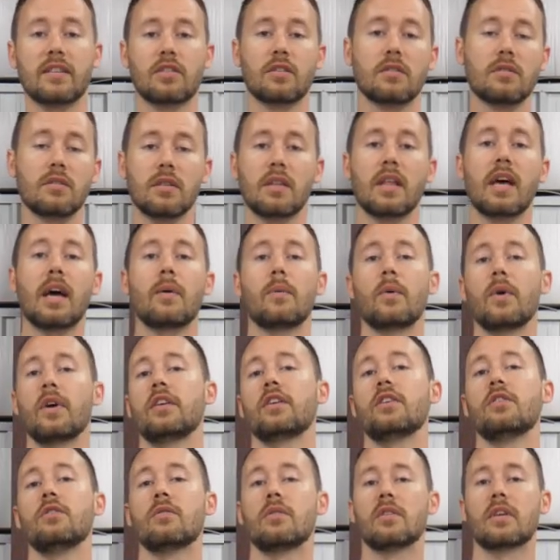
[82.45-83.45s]
So then that way
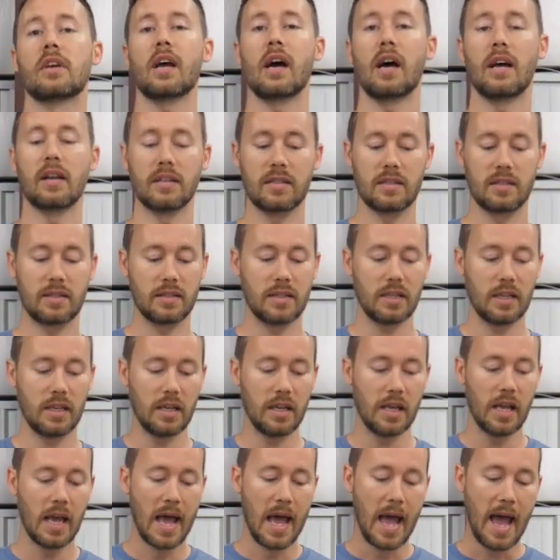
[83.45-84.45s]
you can kind of
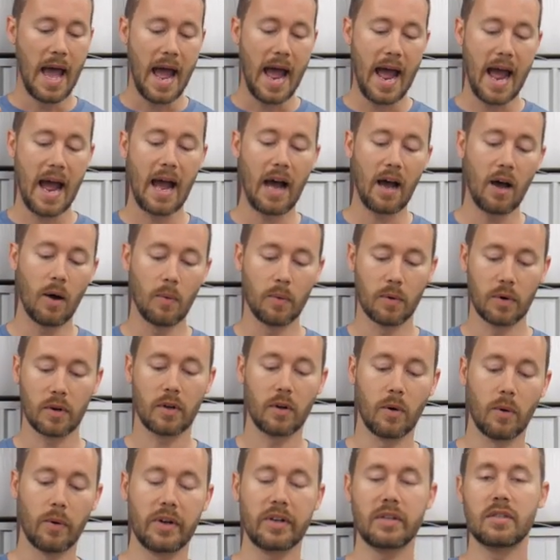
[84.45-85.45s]
see how we're
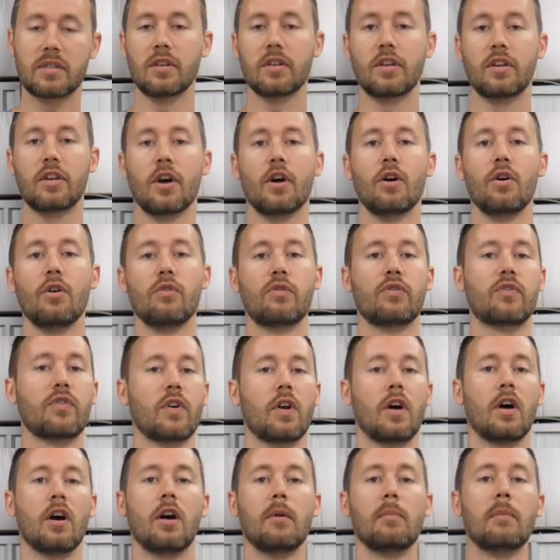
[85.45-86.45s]
going to go
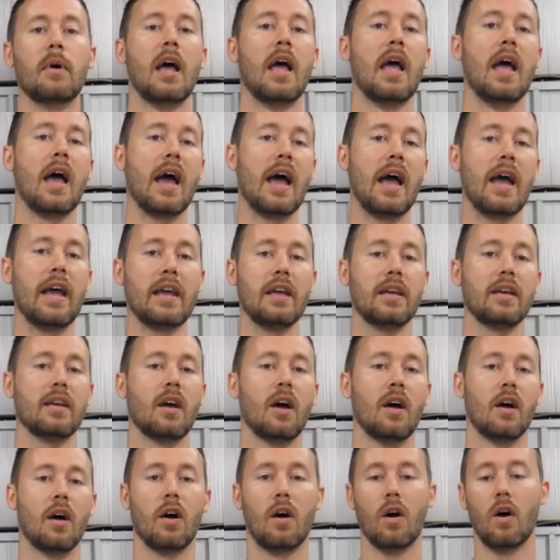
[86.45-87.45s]
from a
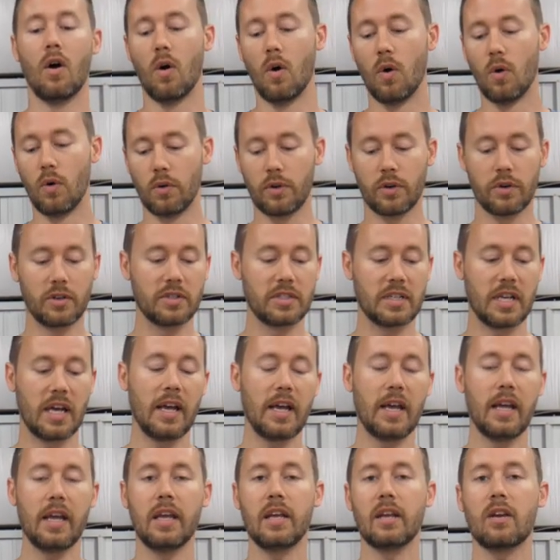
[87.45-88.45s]
older
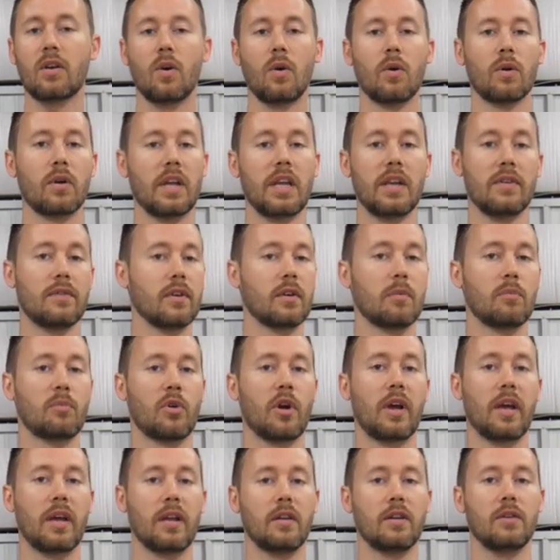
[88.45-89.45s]
tank or even a
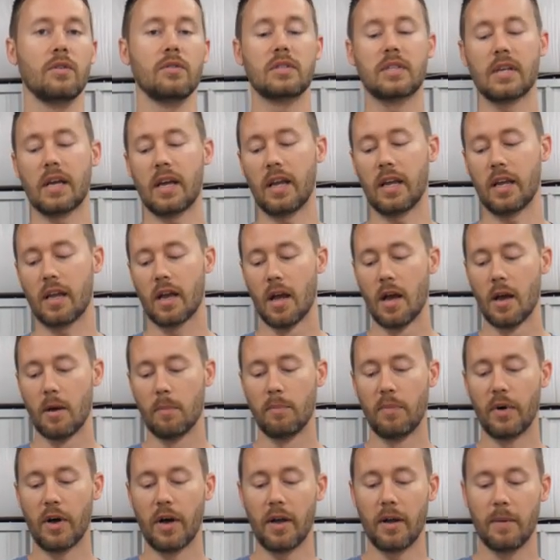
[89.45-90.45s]
brand new tank,
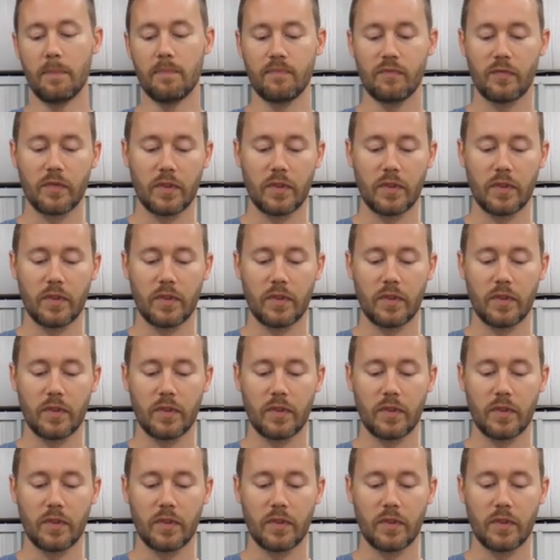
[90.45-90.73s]
but